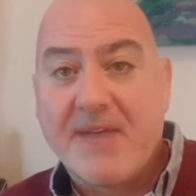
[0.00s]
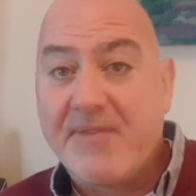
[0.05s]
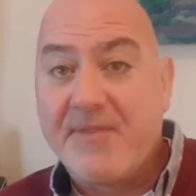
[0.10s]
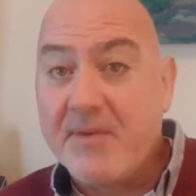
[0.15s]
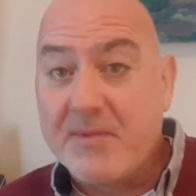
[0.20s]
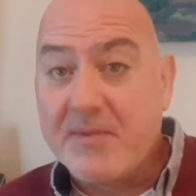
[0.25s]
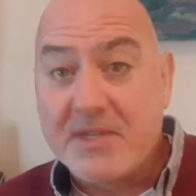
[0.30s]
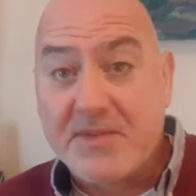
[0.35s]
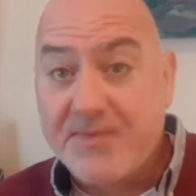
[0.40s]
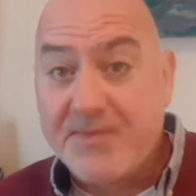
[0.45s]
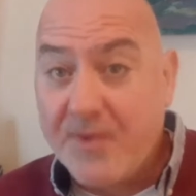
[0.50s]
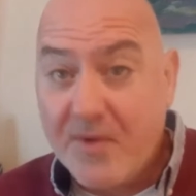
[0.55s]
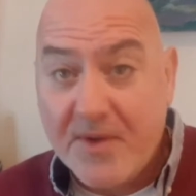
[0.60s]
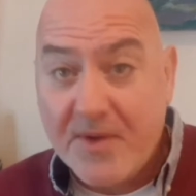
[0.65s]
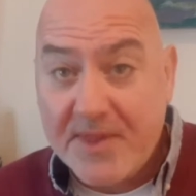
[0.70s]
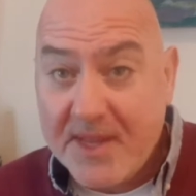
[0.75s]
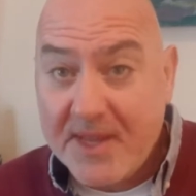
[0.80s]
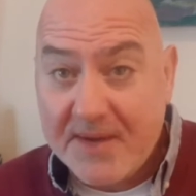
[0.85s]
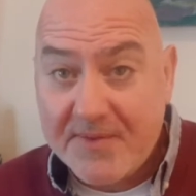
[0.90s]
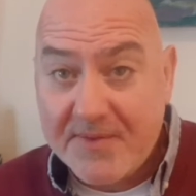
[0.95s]
If it was
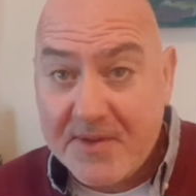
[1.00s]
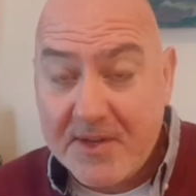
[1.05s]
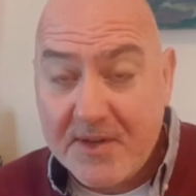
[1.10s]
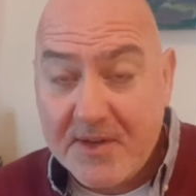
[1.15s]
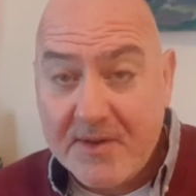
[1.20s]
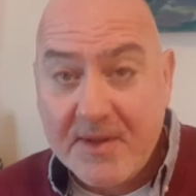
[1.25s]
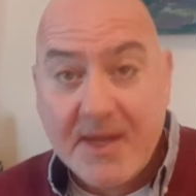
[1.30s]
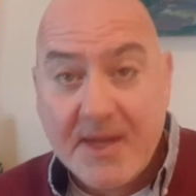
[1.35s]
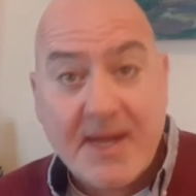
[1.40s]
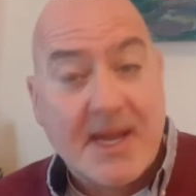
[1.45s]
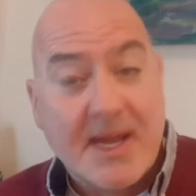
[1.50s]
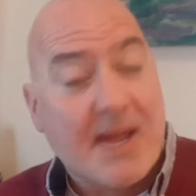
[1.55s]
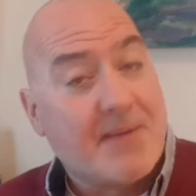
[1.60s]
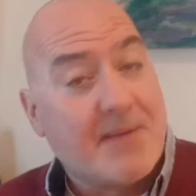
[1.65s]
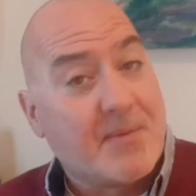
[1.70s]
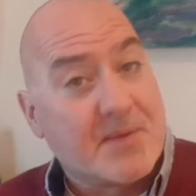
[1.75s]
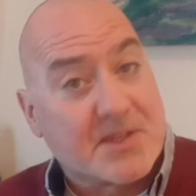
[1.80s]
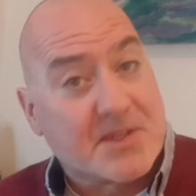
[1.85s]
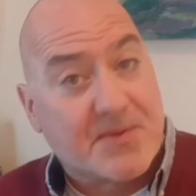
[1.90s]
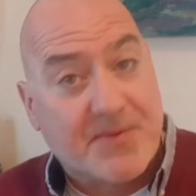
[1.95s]
4 in the afternoon, if it was